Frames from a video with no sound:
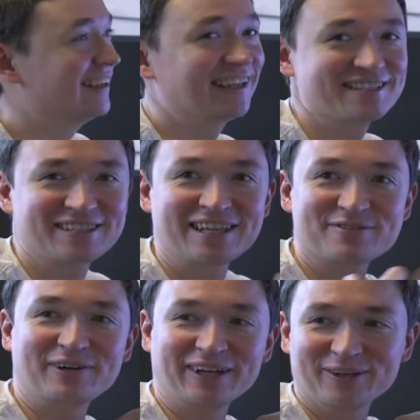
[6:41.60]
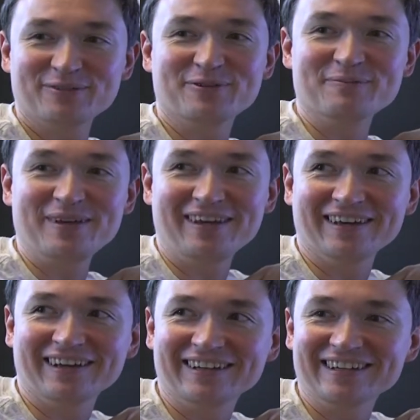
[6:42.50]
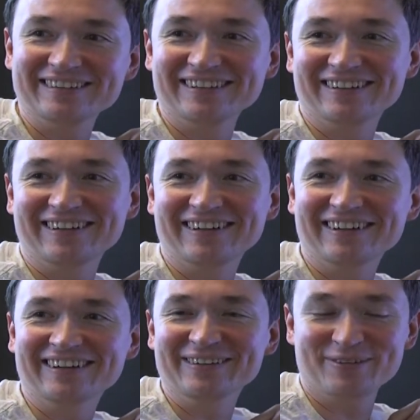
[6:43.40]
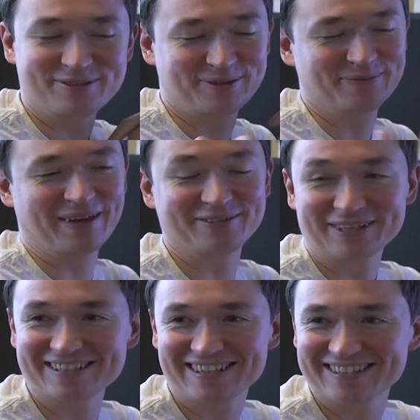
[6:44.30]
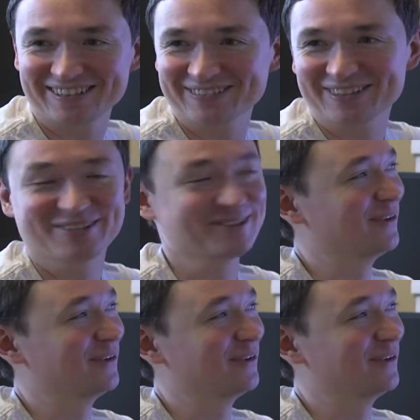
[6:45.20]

And that's very good for me that are used to metric systems.